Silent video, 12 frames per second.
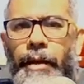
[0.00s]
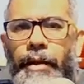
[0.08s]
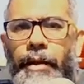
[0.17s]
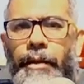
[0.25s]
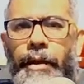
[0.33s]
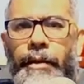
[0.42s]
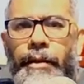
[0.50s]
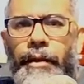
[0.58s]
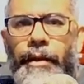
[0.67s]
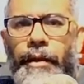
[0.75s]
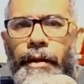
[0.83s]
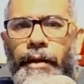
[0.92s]
then
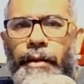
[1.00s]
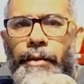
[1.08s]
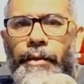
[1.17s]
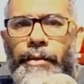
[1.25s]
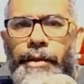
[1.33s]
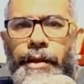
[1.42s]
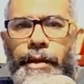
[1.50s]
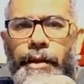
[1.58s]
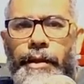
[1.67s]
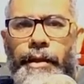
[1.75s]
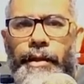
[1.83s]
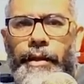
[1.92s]
you will see
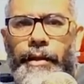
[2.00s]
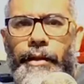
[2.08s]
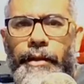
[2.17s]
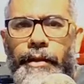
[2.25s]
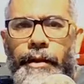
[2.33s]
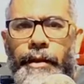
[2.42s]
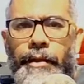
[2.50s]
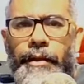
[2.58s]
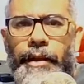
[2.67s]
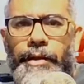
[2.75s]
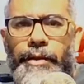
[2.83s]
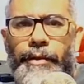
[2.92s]
that the
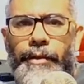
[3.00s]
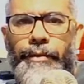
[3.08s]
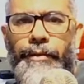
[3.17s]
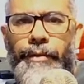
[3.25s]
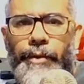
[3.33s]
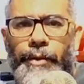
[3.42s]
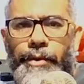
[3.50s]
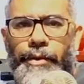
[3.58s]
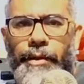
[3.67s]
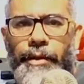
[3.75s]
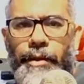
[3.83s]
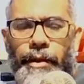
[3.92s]
intensity of the photons
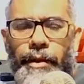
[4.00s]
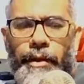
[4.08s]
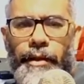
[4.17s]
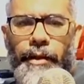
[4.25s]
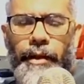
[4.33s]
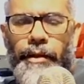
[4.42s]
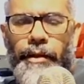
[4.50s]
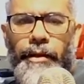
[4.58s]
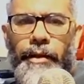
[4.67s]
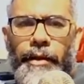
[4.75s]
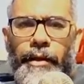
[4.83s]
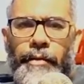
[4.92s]
in
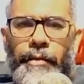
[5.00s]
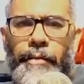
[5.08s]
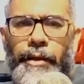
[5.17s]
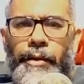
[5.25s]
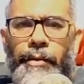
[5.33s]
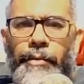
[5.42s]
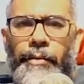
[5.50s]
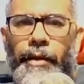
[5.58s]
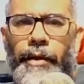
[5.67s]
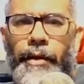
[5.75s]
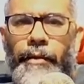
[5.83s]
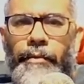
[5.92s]
the medium
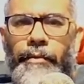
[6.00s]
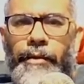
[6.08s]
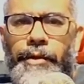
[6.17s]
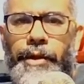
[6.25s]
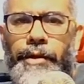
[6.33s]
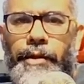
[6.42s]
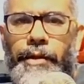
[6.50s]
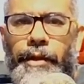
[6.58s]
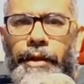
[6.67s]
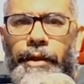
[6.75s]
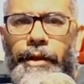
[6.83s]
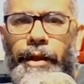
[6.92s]
will just
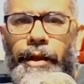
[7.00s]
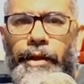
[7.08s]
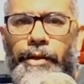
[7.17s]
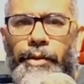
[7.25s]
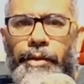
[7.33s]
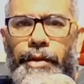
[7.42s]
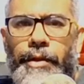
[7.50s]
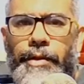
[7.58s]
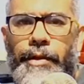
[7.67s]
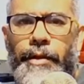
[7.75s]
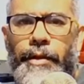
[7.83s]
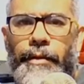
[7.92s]
increase to
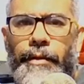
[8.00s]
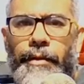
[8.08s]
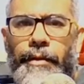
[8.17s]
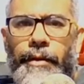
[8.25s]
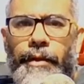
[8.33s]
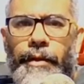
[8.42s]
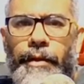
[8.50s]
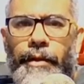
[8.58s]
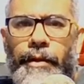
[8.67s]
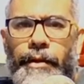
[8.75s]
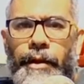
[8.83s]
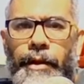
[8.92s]
this
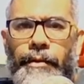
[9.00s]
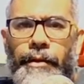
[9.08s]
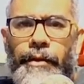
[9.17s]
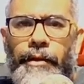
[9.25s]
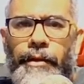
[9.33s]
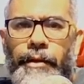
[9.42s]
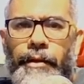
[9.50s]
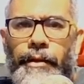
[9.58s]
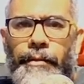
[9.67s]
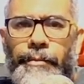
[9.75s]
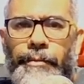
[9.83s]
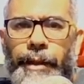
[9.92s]
level,
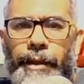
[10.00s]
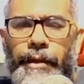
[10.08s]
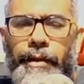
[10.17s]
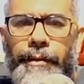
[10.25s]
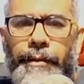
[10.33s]
peak.